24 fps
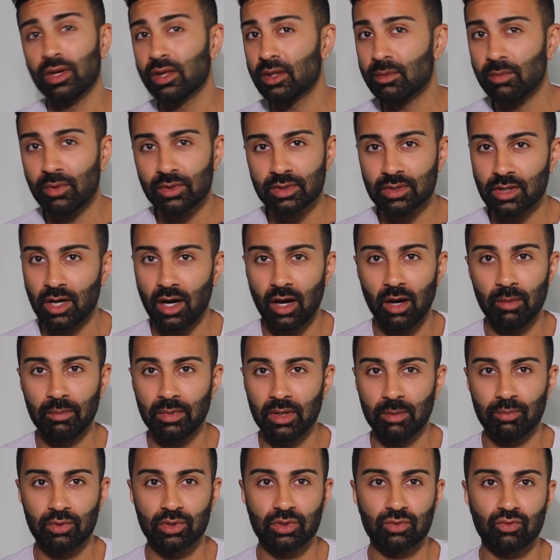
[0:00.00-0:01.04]
Three of the most
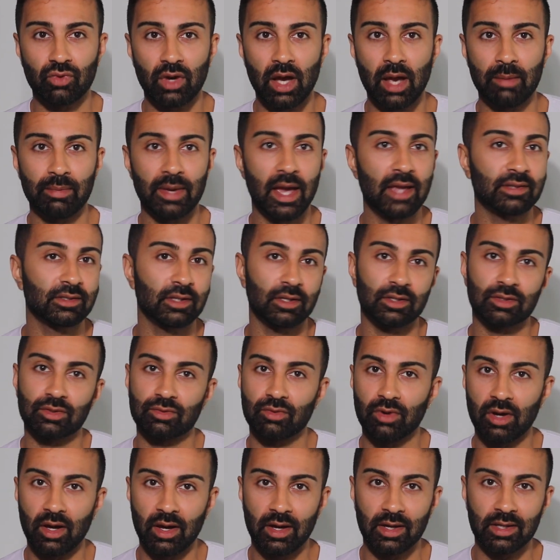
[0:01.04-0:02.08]
commonly prescribed
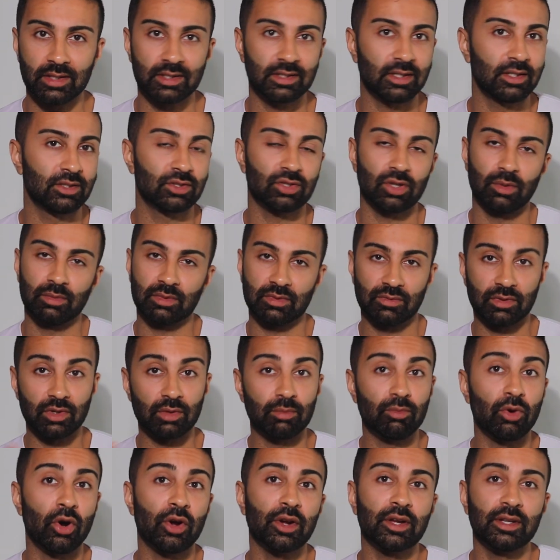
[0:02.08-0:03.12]
SSRIs in terms of
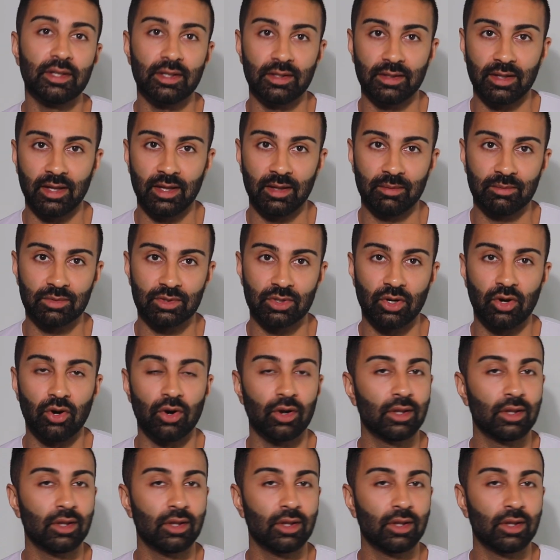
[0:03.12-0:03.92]
their marketed names